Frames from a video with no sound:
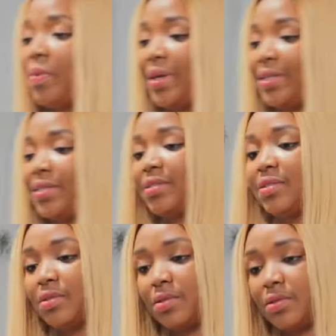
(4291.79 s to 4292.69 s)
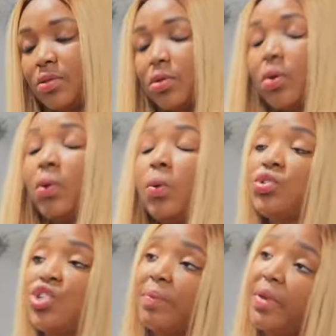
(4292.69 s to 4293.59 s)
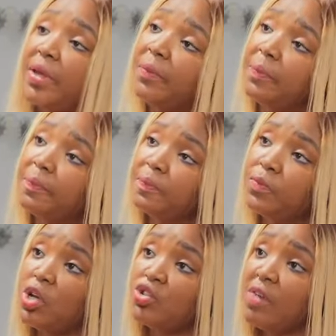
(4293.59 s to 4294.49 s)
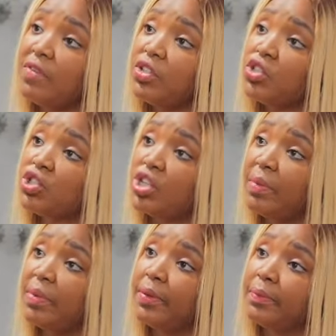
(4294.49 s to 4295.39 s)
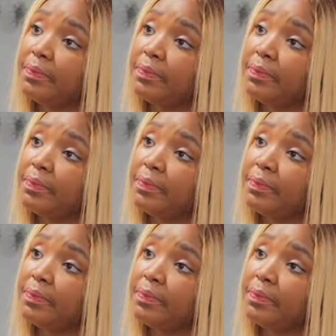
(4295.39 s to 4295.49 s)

Your documents to Germany. You're traveling to